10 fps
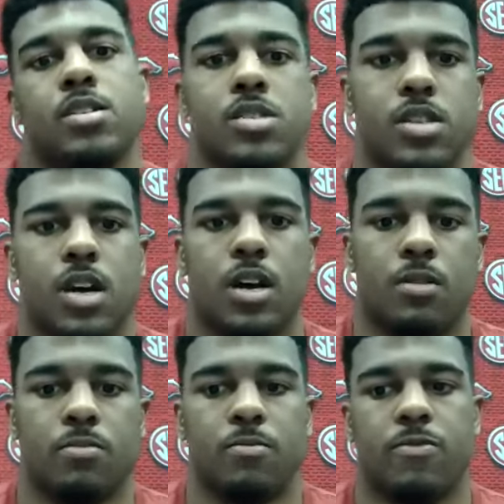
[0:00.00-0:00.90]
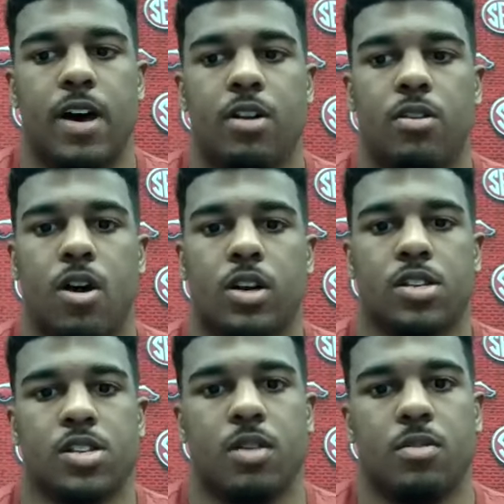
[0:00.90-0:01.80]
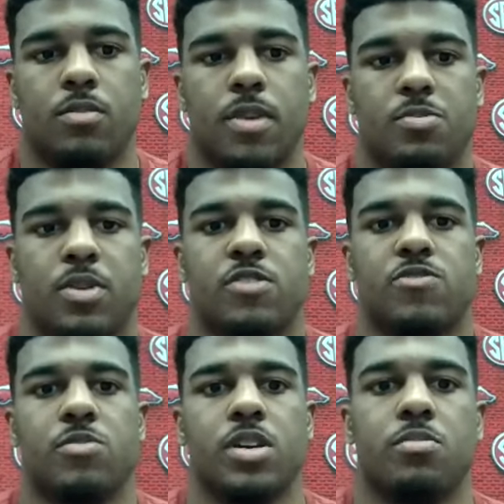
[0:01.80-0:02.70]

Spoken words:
Just found Arkansas to be the best place for me.